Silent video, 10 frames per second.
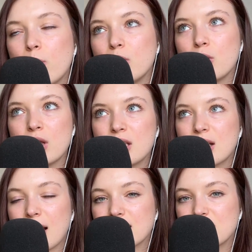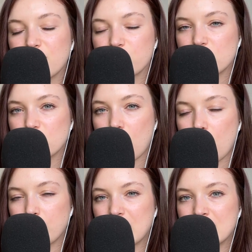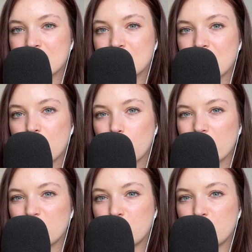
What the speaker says: You need, like, different hobbies where